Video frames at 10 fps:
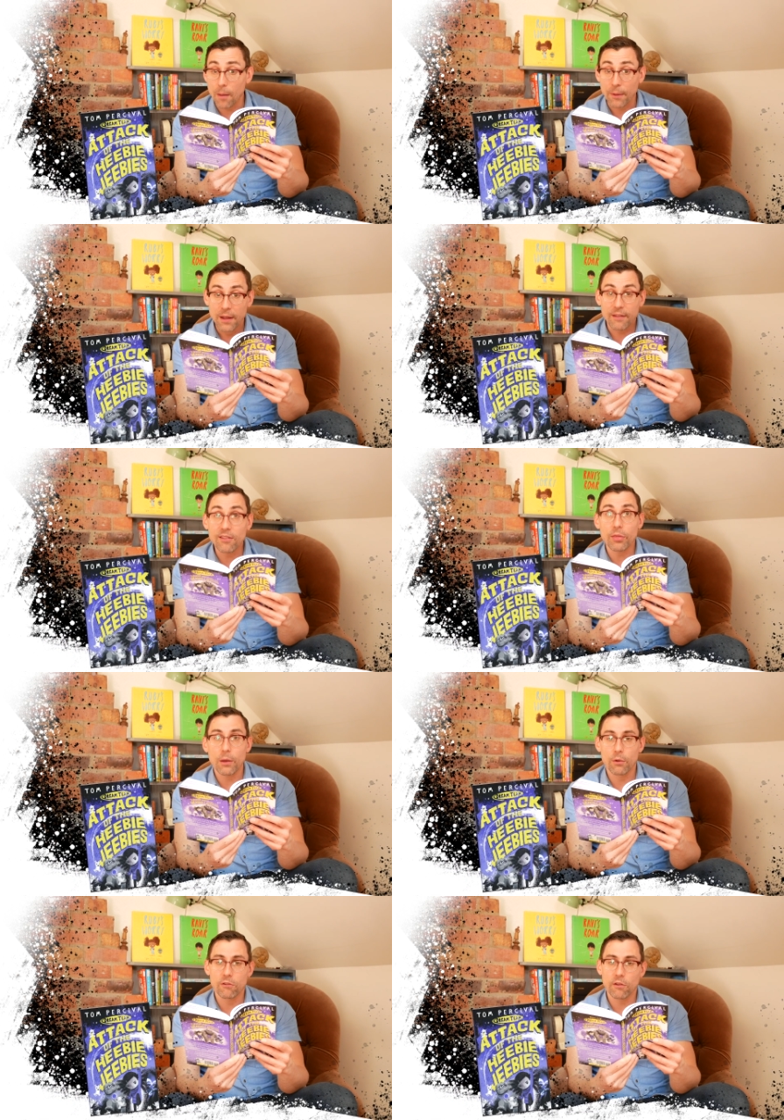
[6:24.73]
up until they
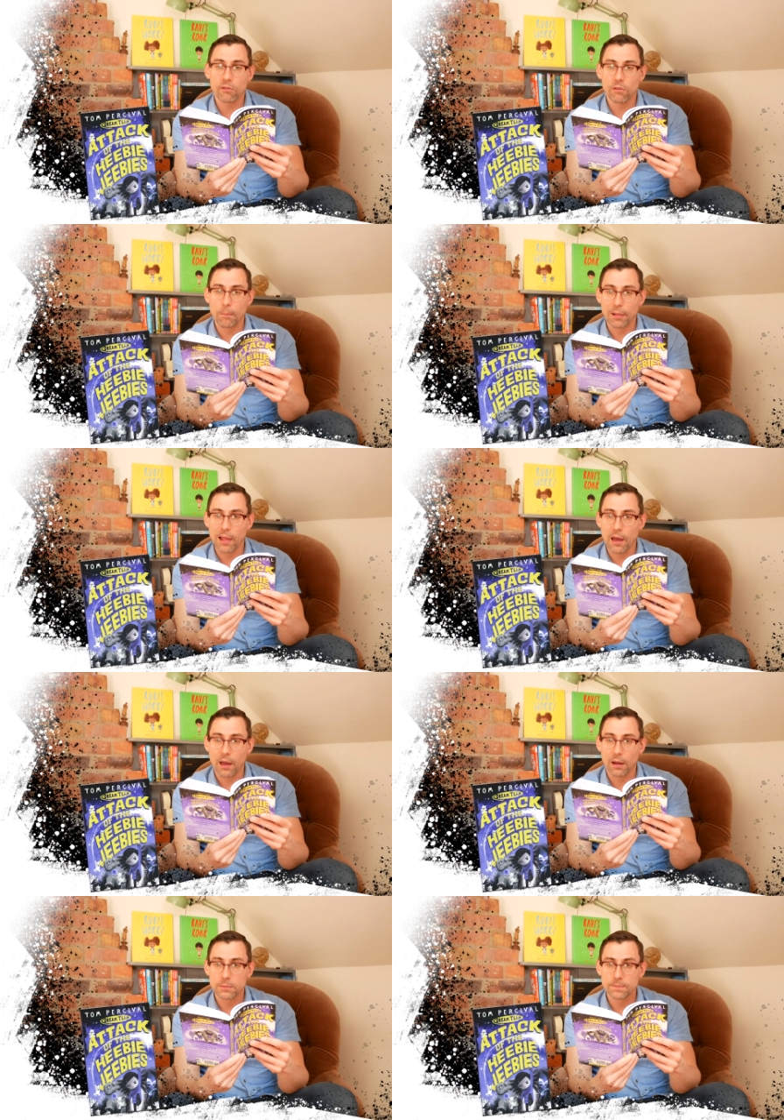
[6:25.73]
were just a
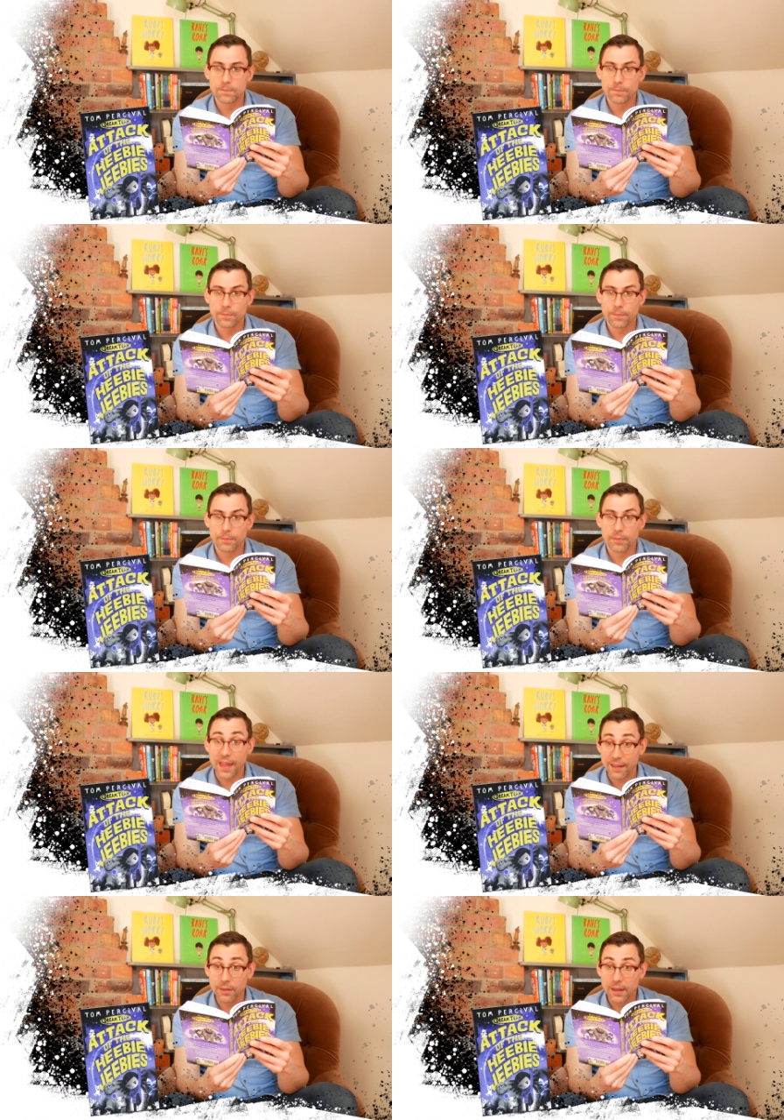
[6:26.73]
blur.
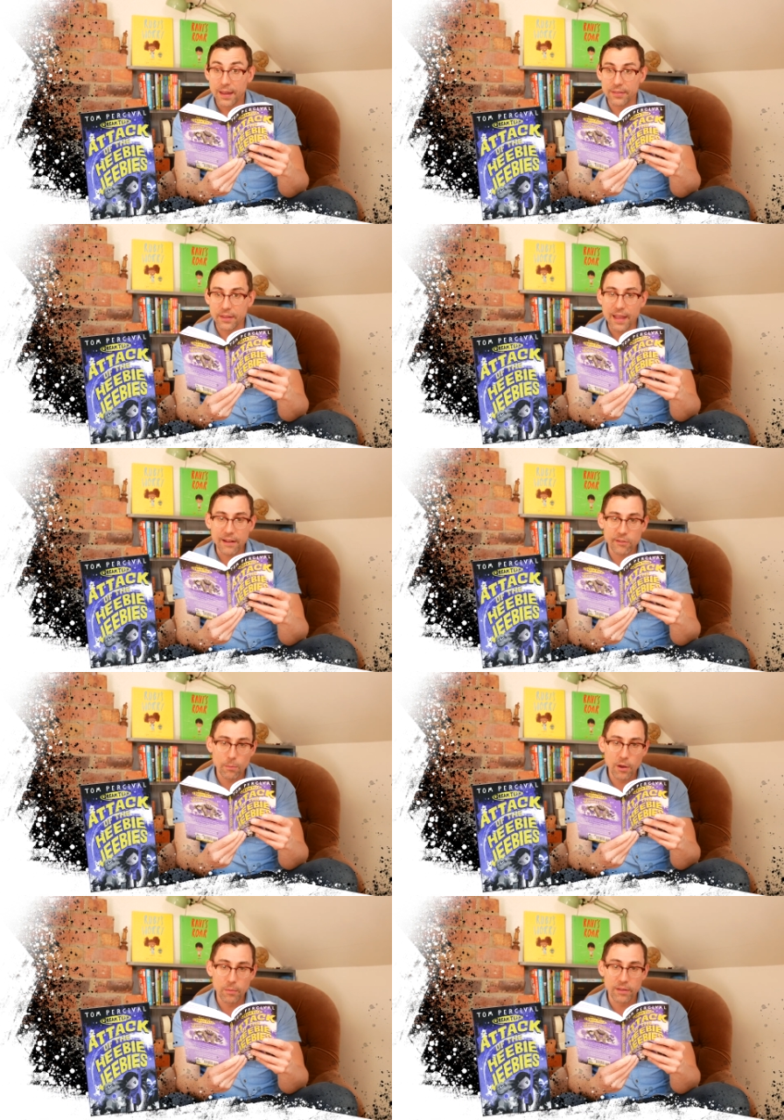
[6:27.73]
Then, in the next
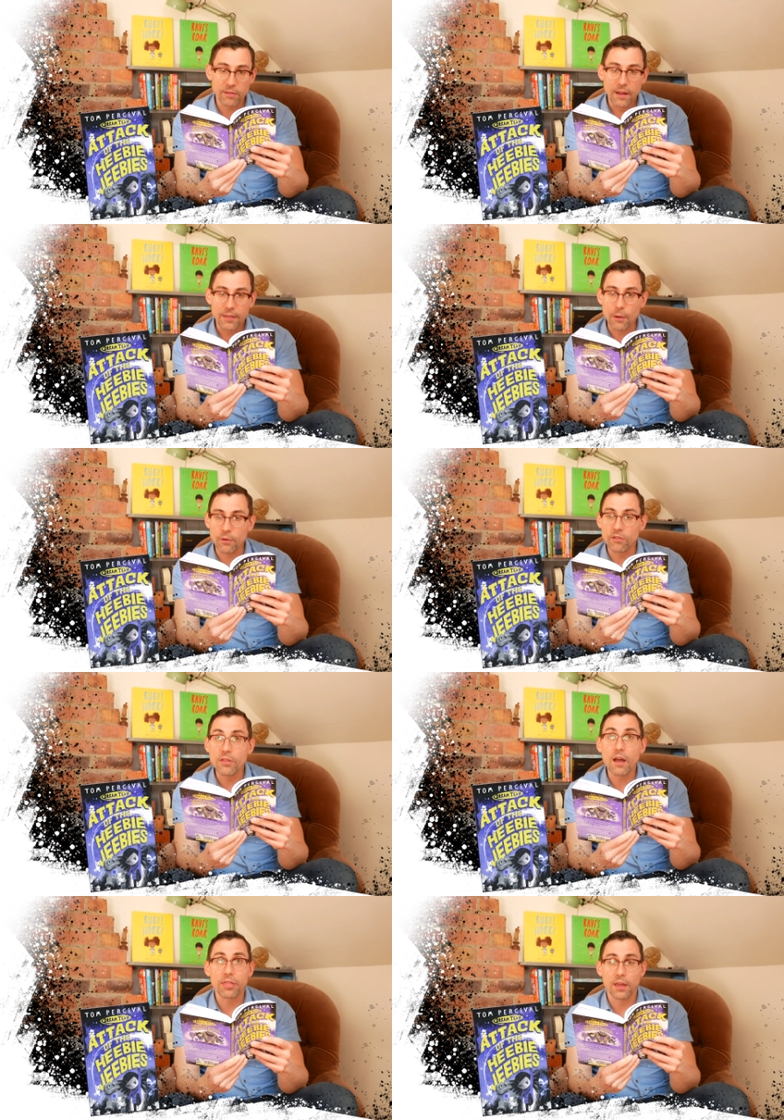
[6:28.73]
moment, there was
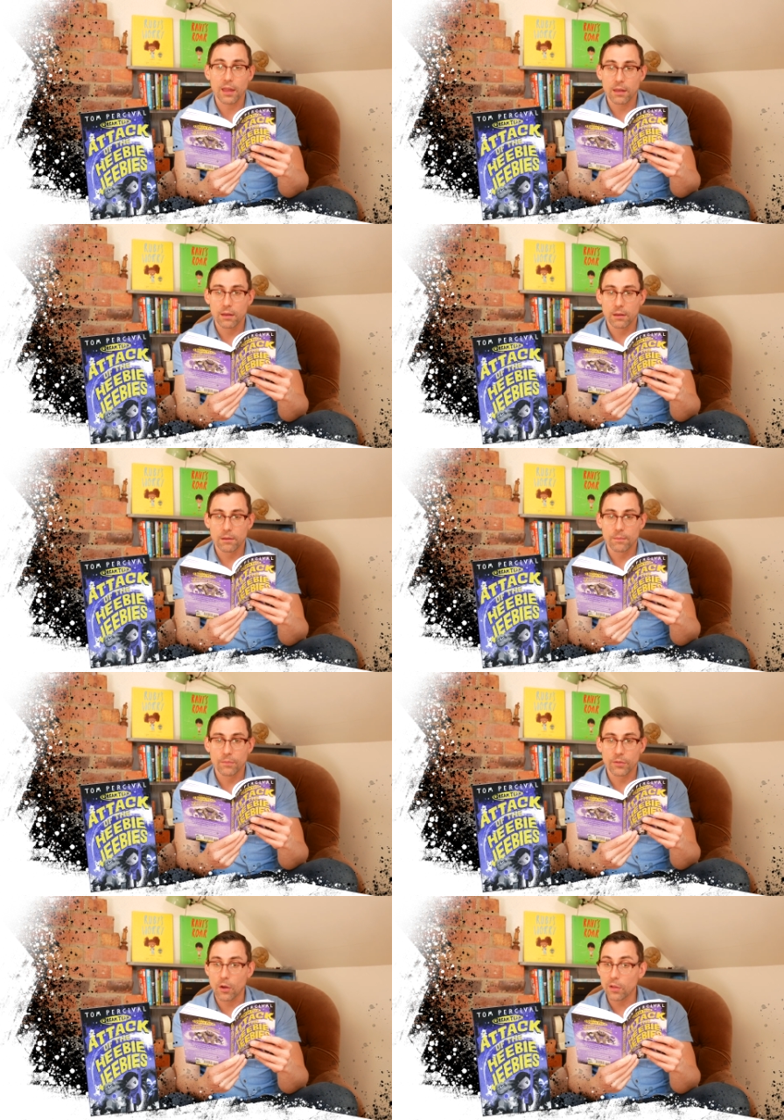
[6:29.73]
nothing.
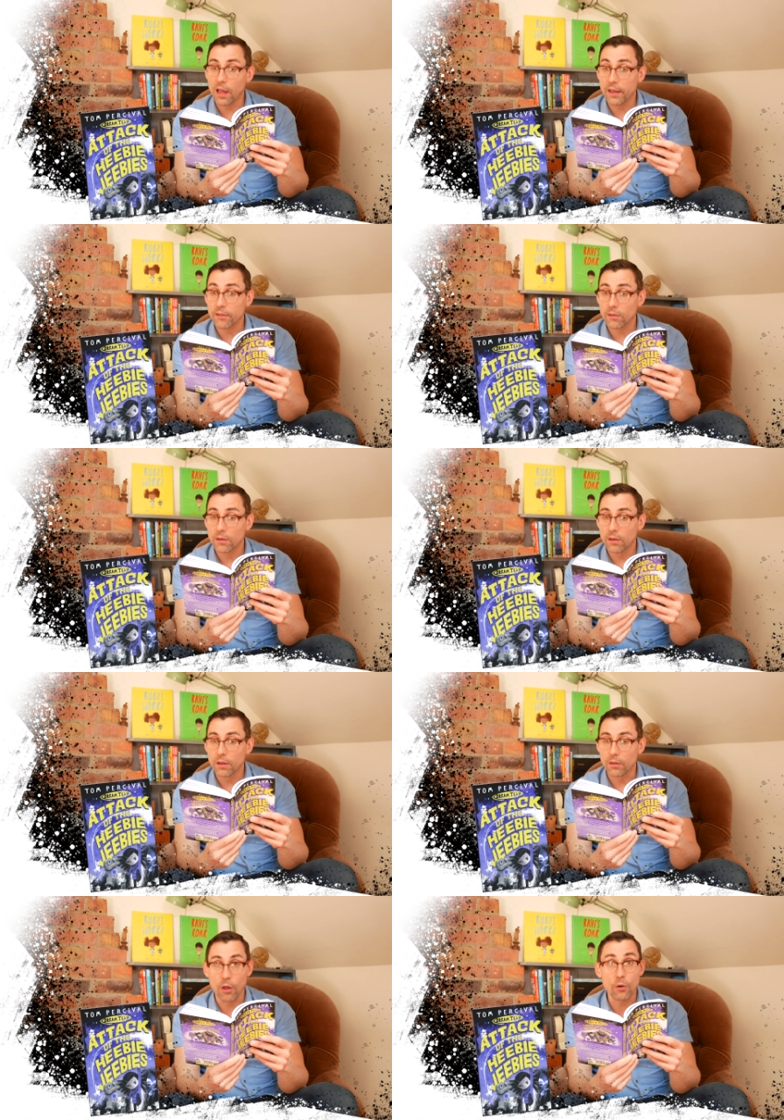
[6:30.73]
No light,
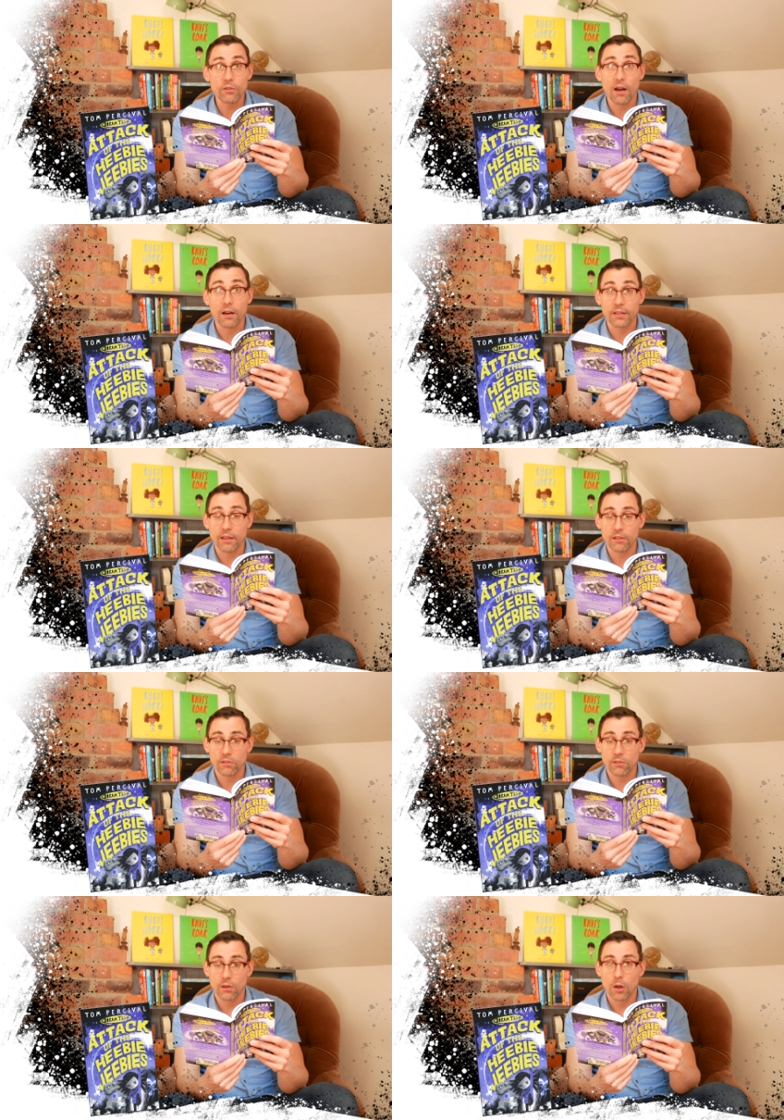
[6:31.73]
no
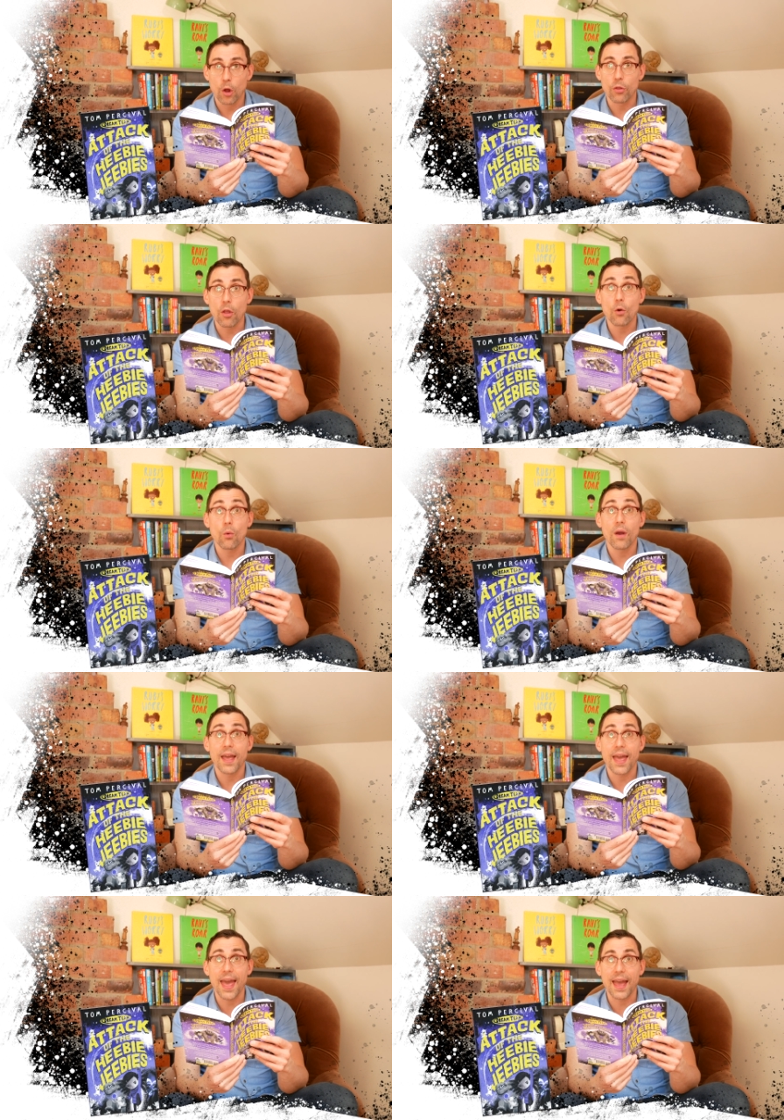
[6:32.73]
darkness, no
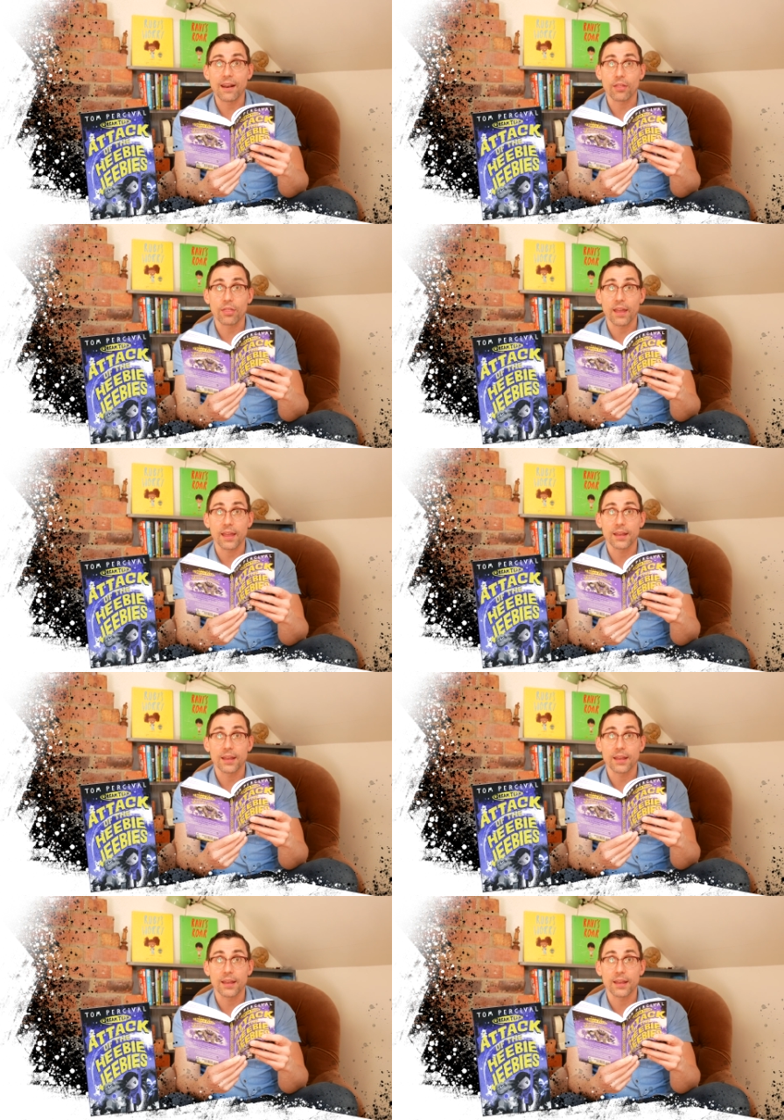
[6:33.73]
anything.